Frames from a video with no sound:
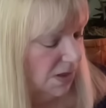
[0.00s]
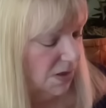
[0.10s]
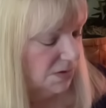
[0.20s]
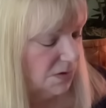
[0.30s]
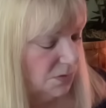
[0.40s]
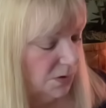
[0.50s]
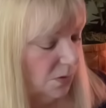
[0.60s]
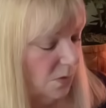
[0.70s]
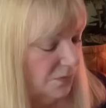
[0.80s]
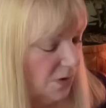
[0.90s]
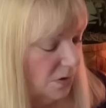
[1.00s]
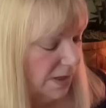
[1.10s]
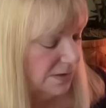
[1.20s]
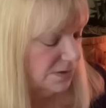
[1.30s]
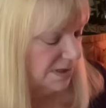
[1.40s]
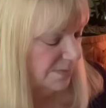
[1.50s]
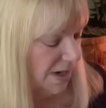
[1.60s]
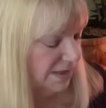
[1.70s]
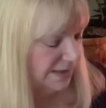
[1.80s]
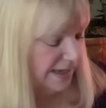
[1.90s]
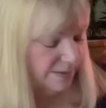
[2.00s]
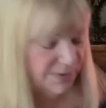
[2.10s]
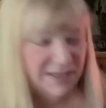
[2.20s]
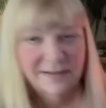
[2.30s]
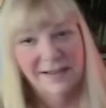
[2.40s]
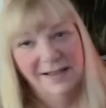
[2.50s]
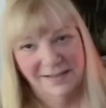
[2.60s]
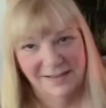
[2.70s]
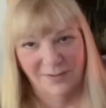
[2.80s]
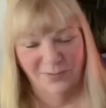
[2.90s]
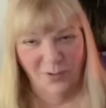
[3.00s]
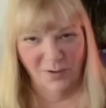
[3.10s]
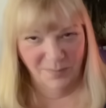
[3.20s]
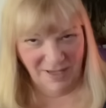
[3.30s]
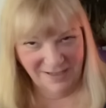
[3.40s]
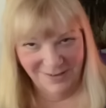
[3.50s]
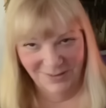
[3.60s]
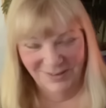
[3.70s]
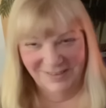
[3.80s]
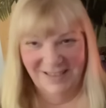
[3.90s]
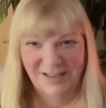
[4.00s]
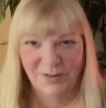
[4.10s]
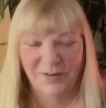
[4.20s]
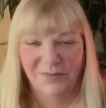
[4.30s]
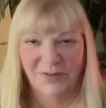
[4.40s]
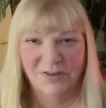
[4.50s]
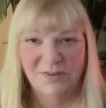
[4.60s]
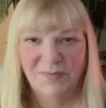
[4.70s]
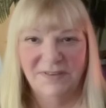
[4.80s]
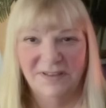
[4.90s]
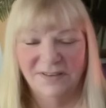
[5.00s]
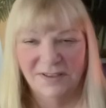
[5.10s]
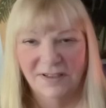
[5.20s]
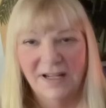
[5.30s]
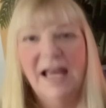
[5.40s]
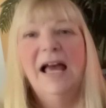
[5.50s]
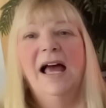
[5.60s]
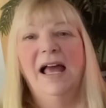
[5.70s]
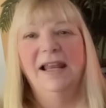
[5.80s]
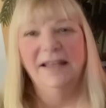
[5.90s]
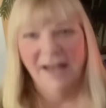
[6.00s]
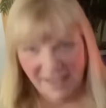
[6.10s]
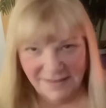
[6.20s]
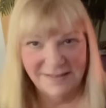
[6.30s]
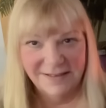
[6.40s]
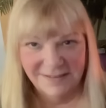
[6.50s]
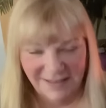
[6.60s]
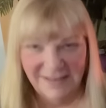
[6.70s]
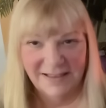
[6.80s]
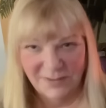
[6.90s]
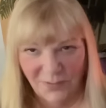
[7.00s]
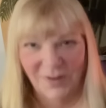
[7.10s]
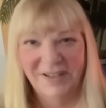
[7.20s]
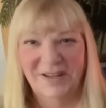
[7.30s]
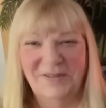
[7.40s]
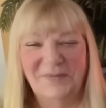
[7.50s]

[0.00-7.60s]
So your overall energy, my cappies, is the Four of Pentacles in the reverse position. Nice to see this for you.